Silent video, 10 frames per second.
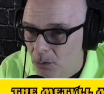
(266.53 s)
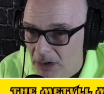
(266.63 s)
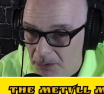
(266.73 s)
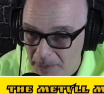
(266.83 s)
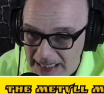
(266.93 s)

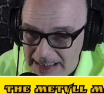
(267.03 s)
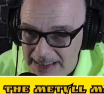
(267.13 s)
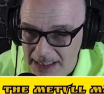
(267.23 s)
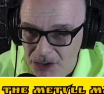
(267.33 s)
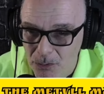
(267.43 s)
while the bass
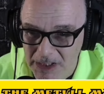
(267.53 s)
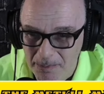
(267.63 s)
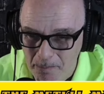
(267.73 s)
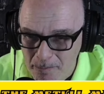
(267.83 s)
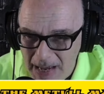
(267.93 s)
section
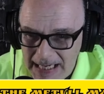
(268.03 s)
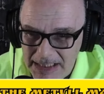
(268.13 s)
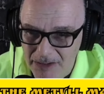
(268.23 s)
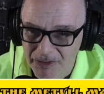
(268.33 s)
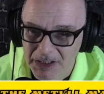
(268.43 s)
was
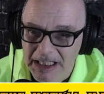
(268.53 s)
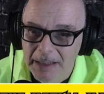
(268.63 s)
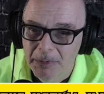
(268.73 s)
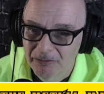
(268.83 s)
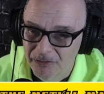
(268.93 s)
massive and
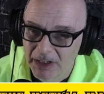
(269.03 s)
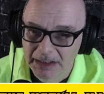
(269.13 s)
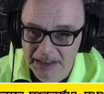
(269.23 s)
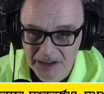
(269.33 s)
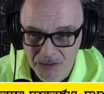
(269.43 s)
deep, and
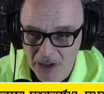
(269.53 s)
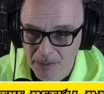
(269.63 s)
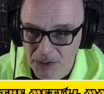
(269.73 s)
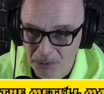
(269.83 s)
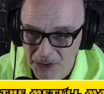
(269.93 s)
finally the
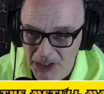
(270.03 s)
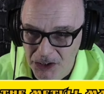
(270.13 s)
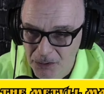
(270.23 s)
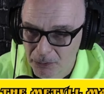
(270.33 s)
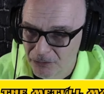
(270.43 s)
drums and
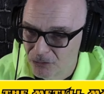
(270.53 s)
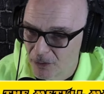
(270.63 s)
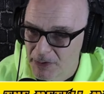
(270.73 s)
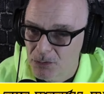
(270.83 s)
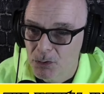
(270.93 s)
percussion
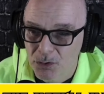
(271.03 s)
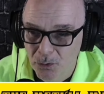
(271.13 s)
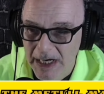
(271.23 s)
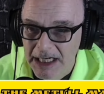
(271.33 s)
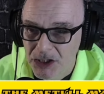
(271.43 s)
performance was
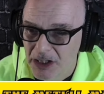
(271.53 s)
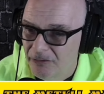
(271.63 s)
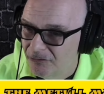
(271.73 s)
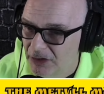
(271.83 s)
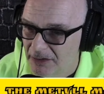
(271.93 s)
rangy,
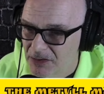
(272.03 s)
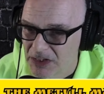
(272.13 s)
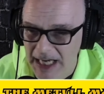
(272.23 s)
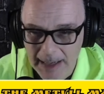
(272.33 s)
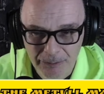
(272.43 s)
full of
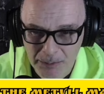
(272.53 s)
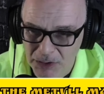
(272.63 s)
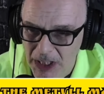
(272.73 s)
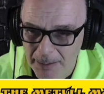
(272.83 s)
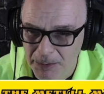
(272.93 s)
snap from
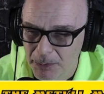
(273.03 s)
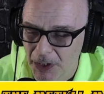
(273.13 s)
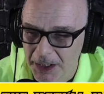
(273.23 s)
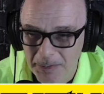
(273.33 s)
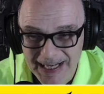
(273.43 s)
top to
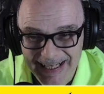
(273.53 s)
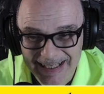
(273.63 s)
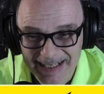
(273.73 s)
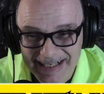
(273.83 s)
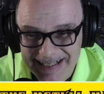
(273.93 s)
bottom,
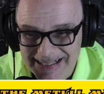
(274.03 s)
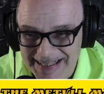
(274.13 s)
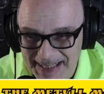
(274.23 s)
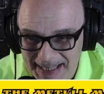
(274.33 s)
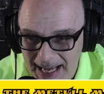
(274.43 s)
and
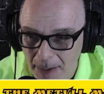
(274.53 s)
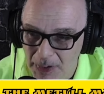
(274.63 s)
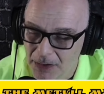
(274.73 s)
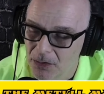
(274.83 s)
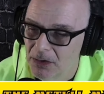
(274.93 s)

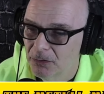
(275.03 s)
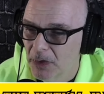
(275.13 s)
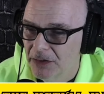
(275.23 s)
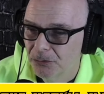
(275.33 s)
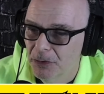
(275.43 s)
slamming all the
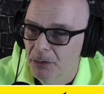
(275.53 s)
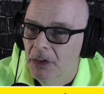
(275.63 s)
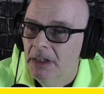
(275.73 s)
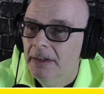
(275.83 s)
way through.